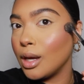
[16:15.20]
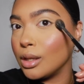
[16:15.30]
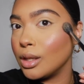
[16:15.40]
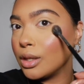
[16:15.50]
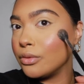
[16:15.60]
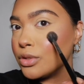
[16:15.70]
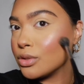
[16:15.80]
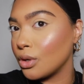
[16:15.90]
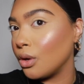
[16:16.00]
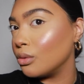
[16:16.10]
and kind of
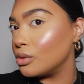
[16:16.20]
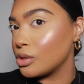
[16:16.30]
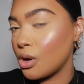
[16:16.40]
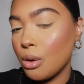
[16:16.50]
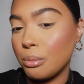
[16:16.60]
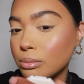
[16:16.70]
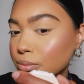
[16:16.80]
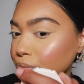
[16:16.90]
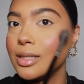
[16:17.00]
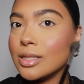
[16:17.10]
just go on top.
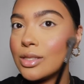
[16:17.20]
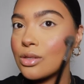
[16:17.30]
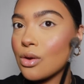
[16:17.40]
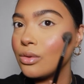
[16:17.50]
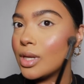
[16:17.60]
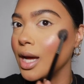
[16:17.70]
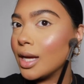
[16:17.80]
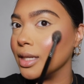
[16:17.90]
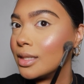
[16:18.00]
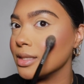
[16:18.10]
It's so
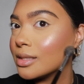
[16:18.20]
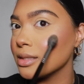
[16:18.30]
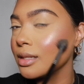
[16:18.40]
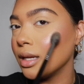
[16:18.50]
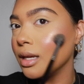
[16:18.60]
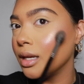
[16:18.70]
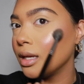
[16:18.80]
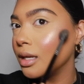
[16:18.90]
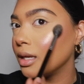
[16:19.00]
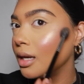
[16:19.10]
nice.
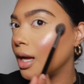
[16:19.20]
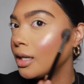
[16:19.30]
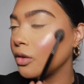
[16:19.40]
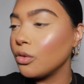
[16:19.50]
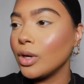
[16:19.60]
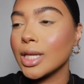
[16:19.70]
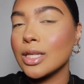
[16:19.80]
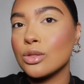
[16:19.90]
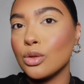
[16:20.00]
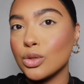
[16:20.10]
And I feel like
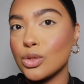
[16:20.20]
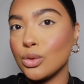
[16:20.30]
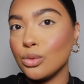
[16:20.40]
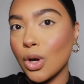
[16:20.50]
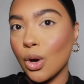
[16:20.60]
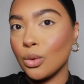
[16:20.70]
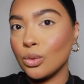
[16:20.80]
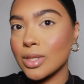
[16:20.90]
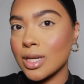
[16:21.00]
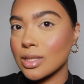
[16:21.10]
it's not too
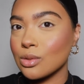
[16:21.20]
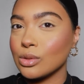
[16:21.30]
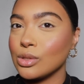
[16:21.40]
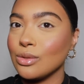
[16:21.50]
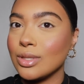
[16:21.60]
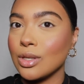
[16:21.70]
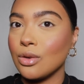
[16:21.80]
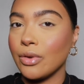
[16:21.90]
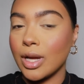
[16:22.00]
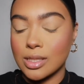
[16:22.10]
gold and it's not too
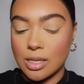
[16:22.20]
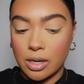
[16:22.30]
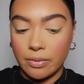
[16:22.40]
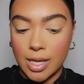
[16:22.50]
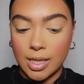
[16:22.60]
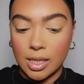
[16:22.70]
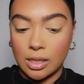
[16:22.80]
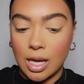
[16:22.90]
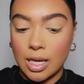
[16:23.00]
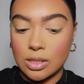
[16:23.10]
silver. It's kind of like that
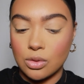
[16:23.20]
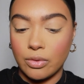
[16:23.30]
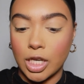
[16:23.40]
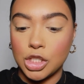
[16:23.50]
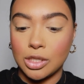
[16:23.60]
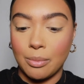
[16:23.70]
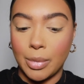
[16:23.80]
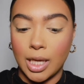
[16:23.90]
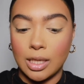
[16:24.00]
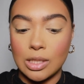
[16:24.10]
nice sort of like
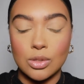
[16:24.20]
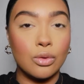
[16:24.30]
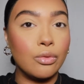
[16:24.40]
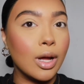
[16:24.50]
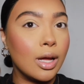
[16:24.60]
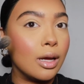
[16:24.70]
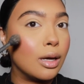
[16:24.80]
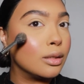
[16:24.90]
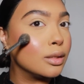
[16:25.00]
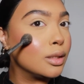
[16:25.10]
champagne-y sort of colour.